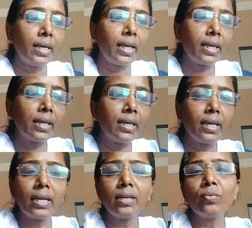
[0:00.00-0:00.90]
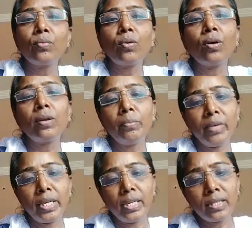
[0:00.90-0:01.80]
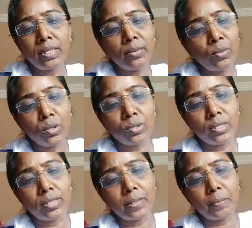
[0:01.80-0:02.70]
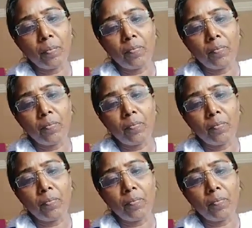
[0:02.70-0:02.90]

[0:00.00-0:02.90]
taking it for mediation process